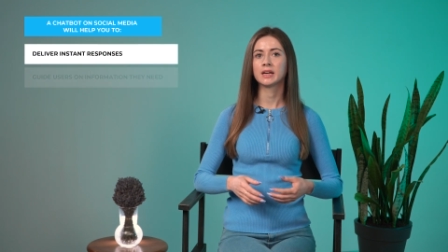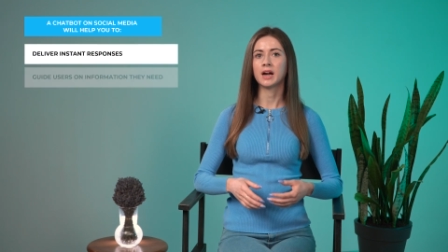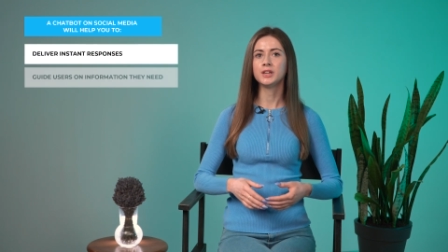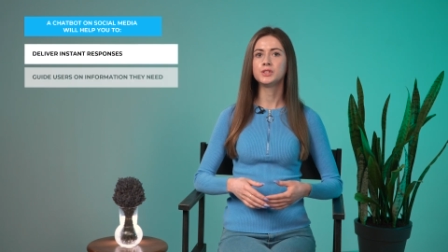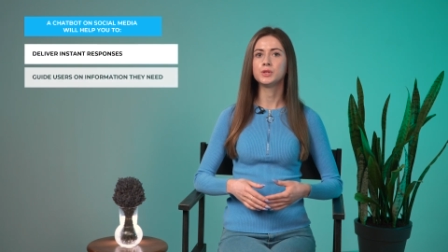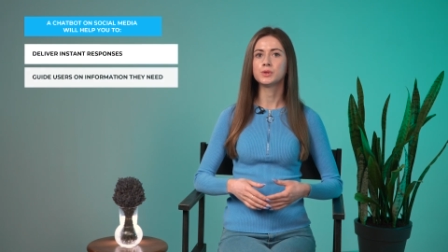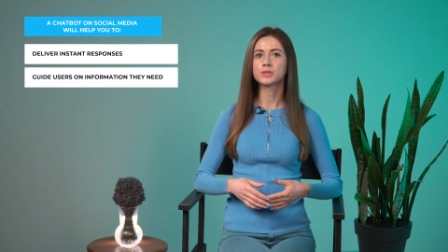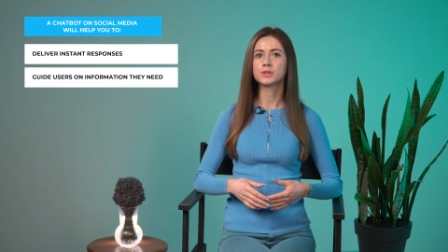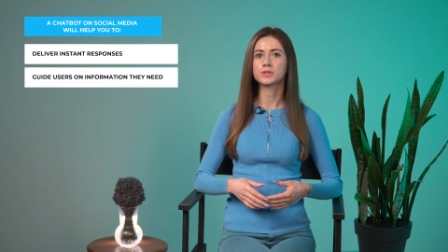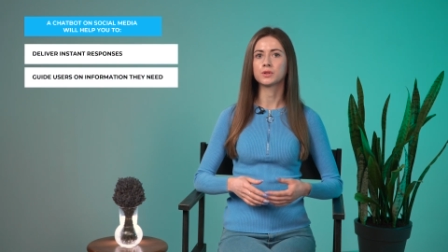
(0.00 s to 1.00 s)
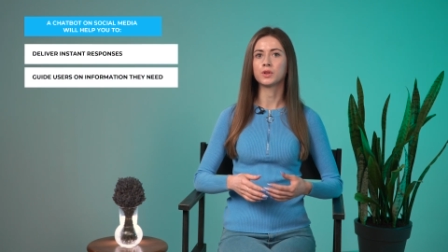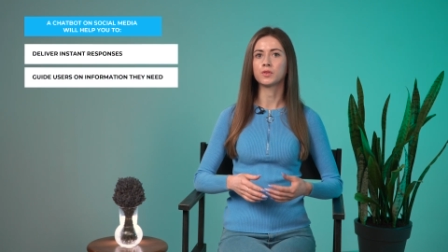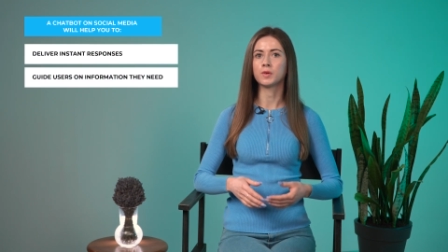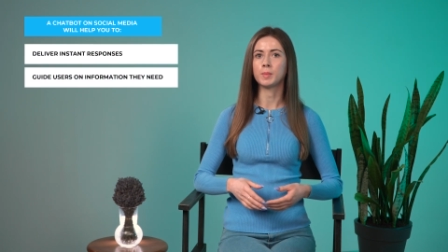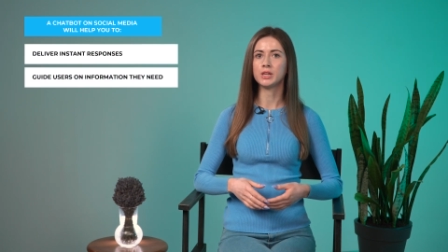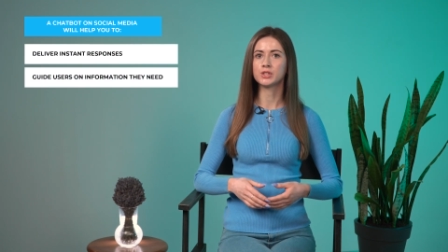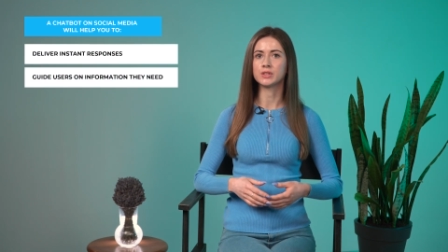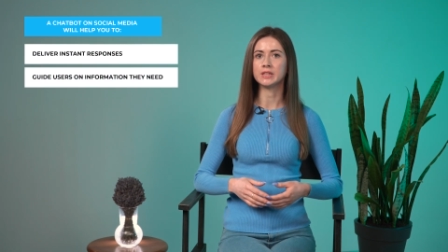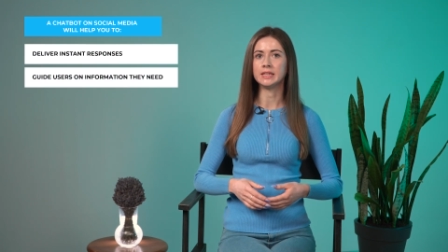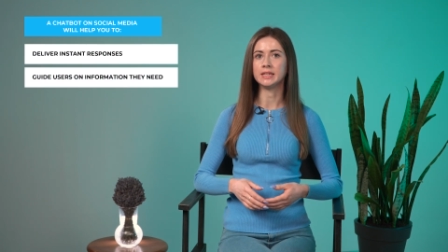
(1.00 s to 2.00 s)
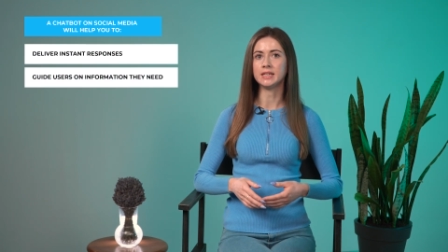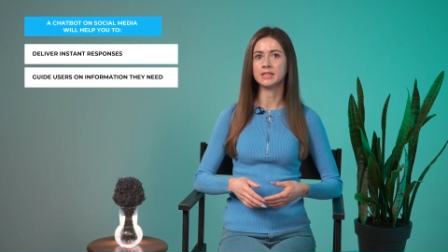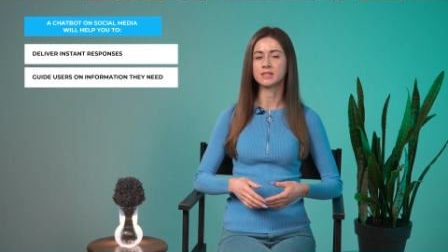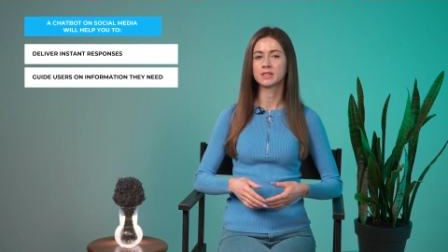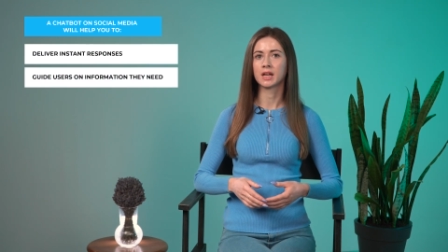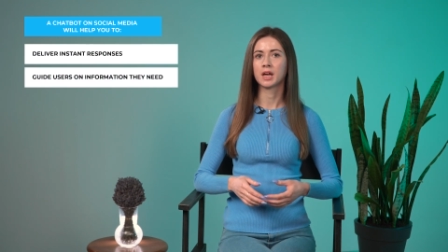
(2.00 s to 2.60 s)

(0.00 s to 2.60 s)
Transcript: guide users on information they need,